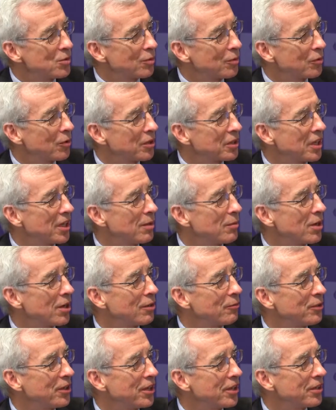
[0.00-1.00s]
with what came out
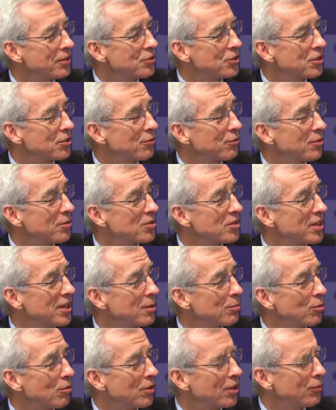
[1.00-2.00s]
of Vienna just from the
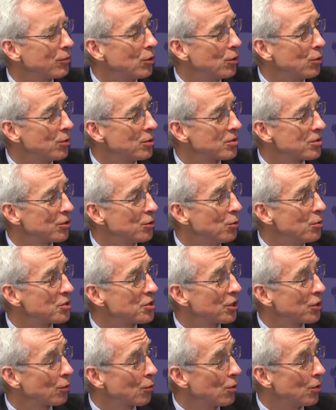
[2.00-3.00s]
standpoint of who was, who was
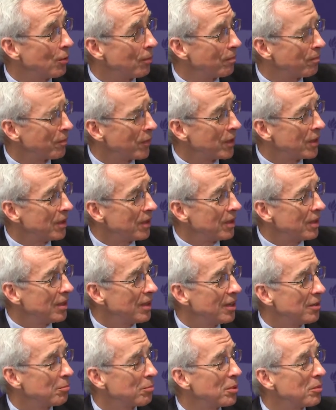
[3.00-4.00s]
in the room
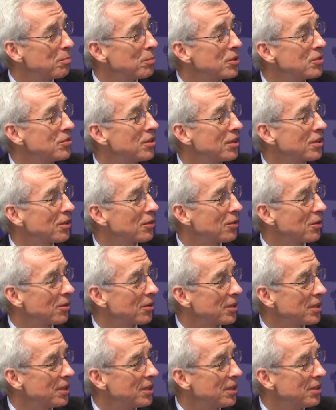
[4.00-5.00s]
and
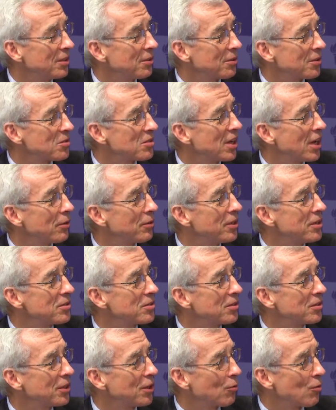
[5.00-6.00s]
particularly you know the Saudis
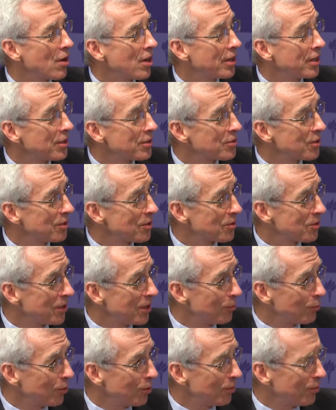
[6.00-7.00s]
and the Iranians in the
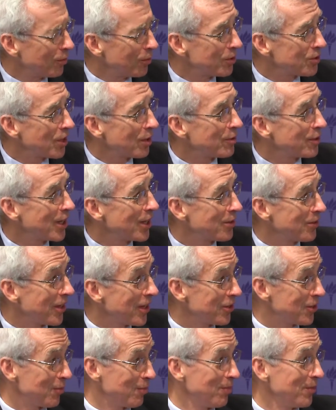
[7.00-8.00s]
same room, which I mean that
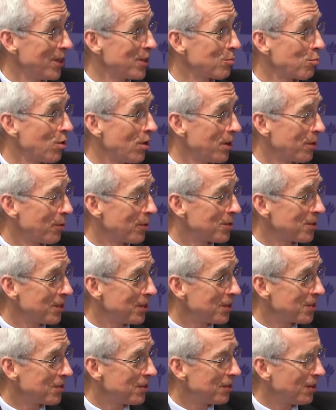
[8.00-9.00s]
that's that's progress in mm -hmm.
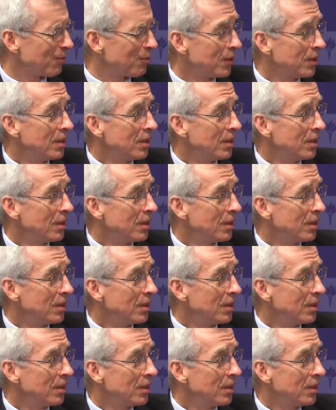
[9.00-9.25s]
itself.